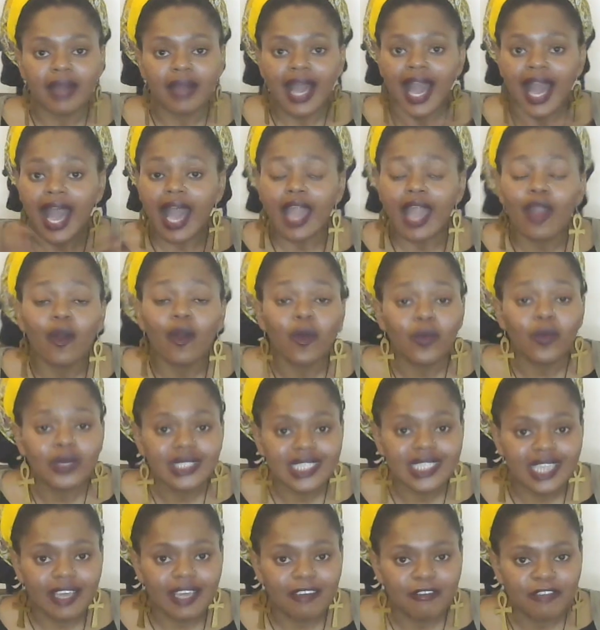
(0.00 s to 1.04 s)
I
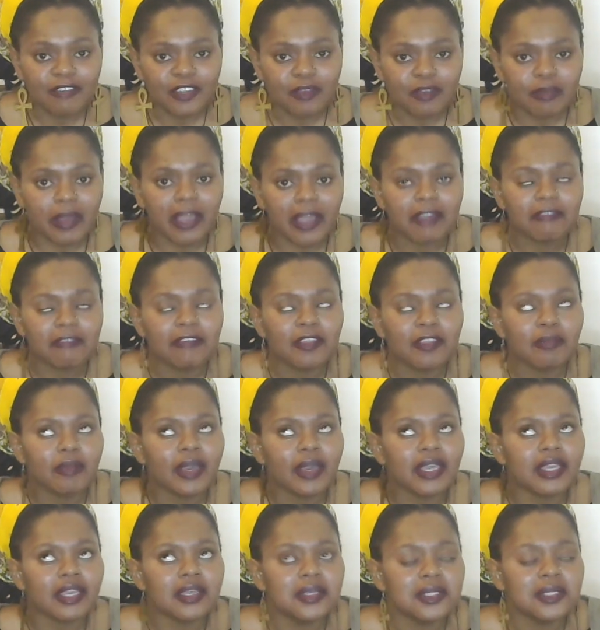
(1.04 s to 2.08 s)
always love feedback.
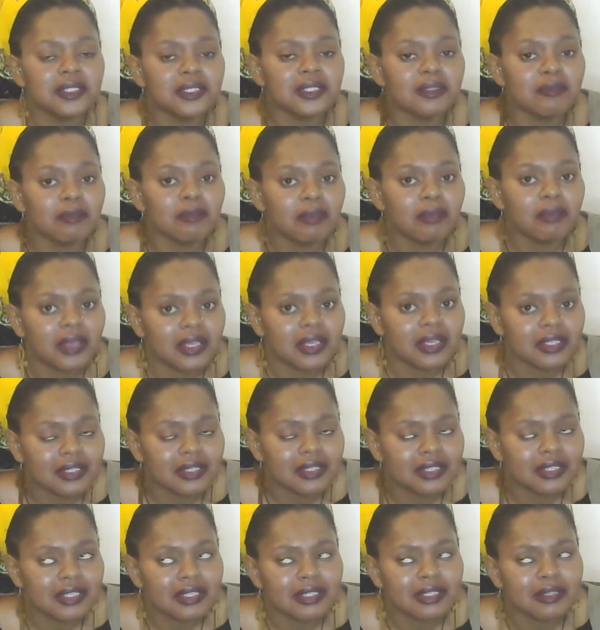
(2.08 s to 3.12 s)
Feedback is the
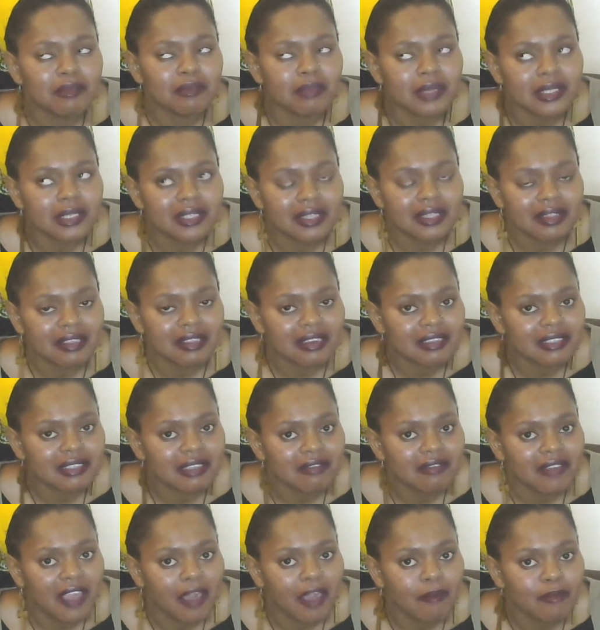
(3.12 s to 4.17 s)
best. It's the best thing that has
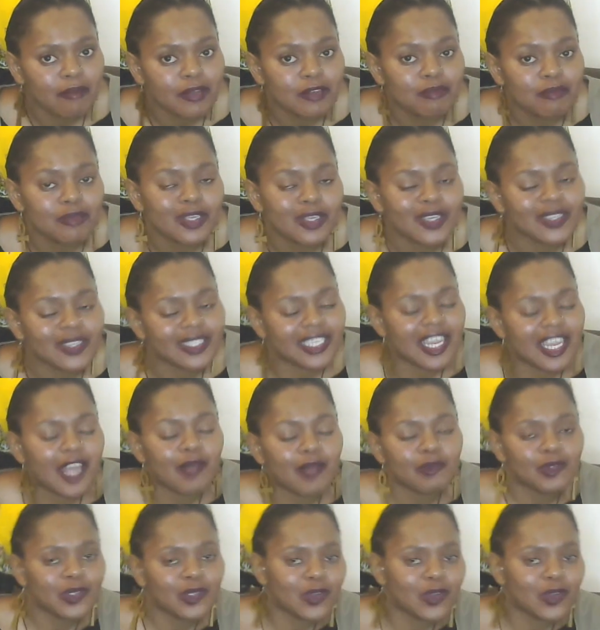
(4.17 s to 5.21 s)
ever happened because it
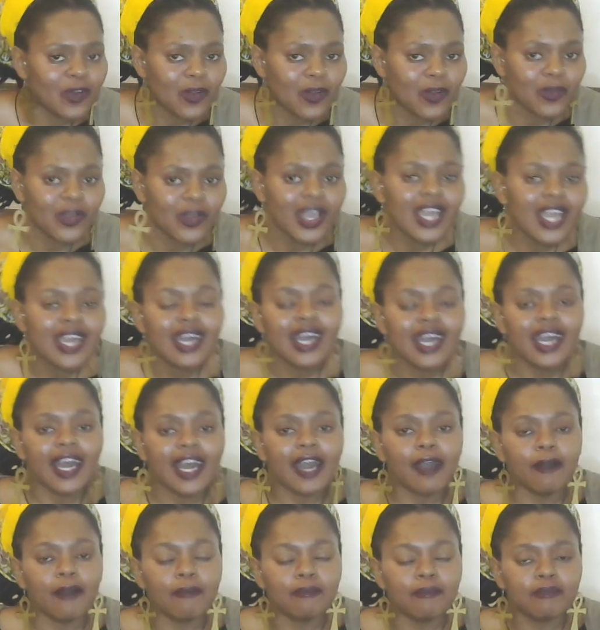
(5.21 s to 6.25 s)
helps you grow.
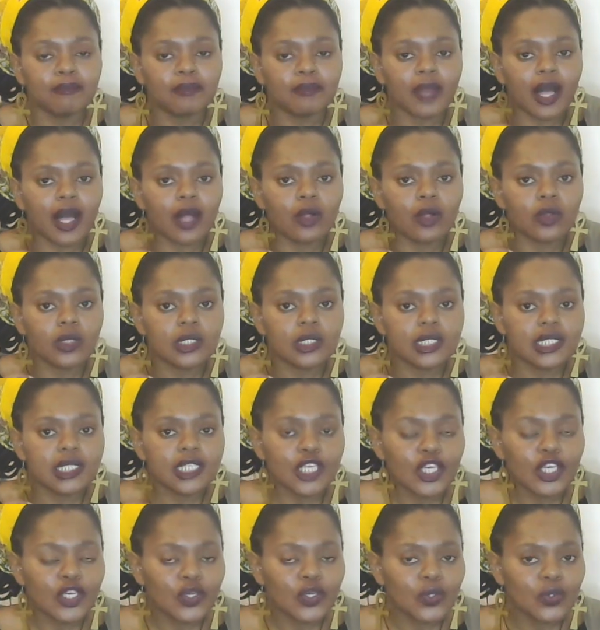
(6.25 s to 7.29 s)
I'll
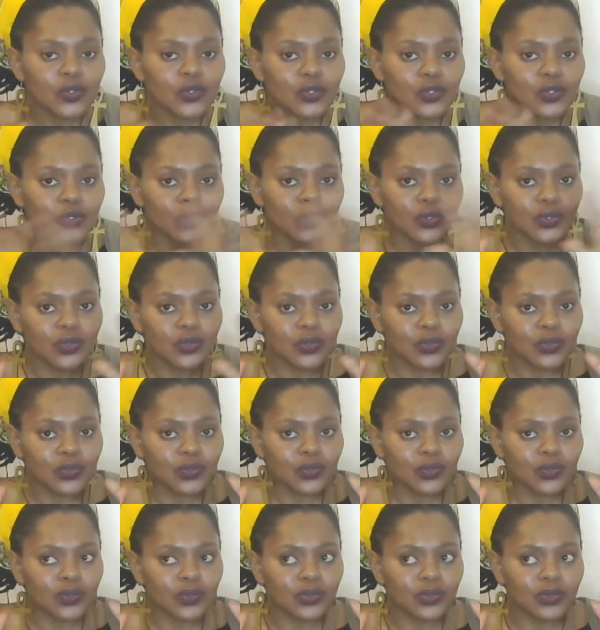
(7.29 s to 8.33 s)
see you
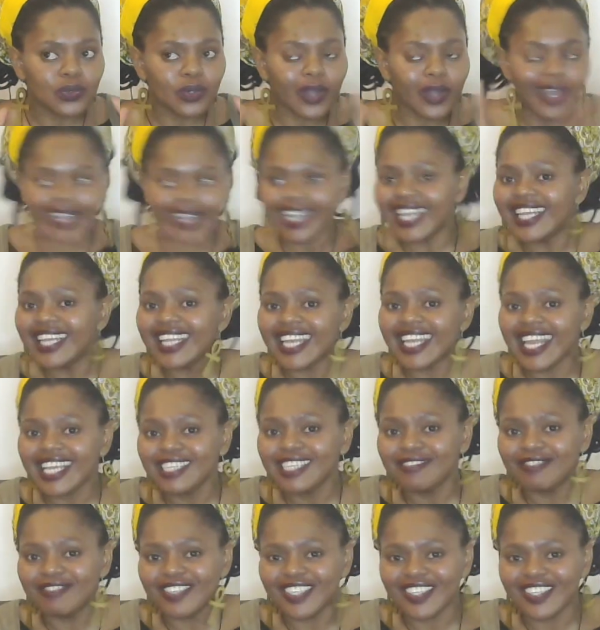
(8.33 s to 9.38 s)
in the
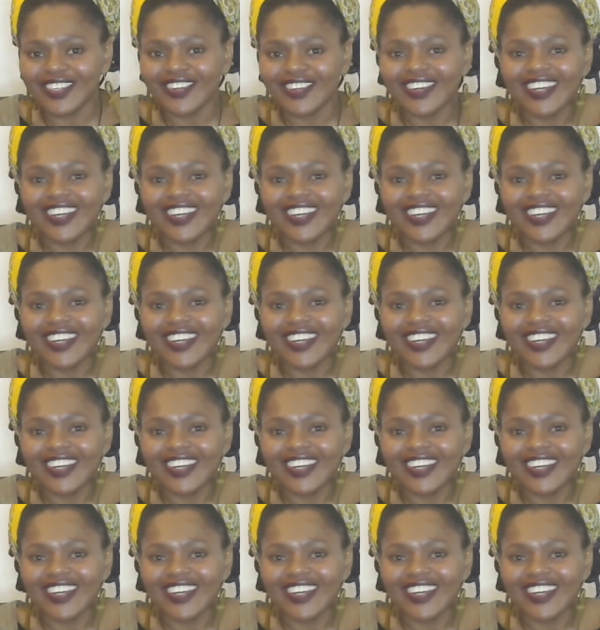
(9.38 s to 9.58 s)
next video.